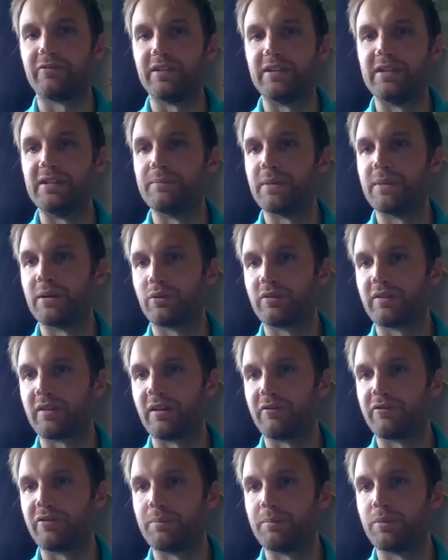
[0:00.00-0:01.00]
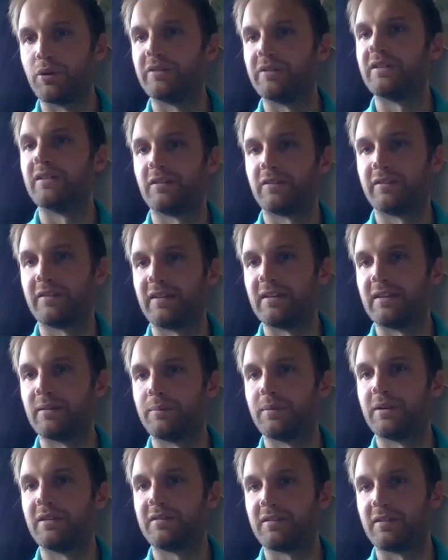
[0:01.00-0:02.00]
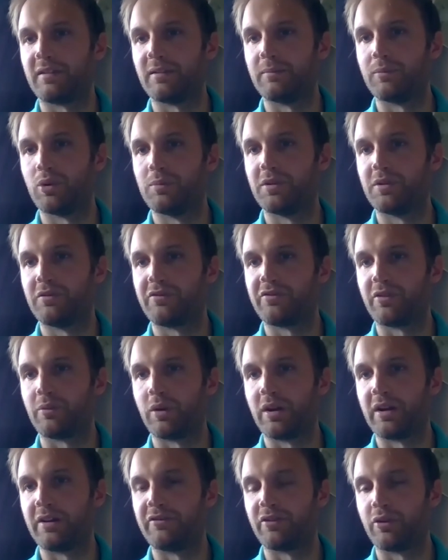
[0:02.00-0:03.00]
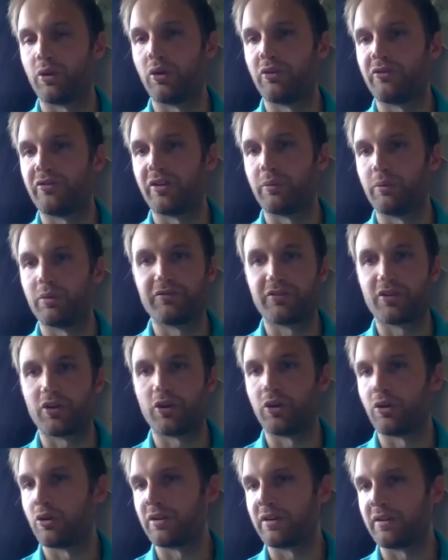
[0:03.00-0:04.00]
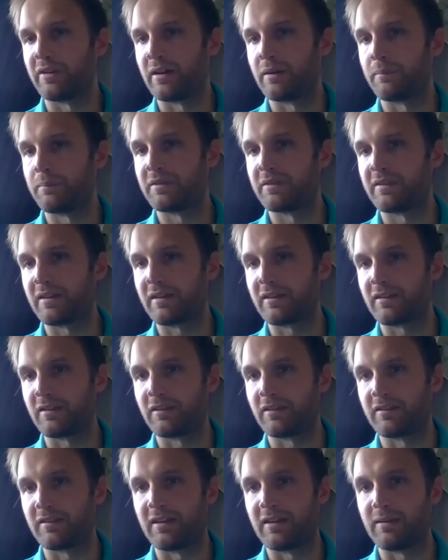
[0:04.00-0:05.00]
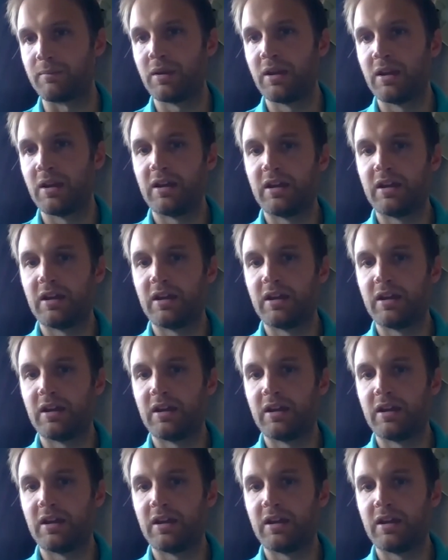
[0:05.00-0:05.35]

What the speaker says: email to everybody in our database at the moment for whatever offer we've got on at that particular time.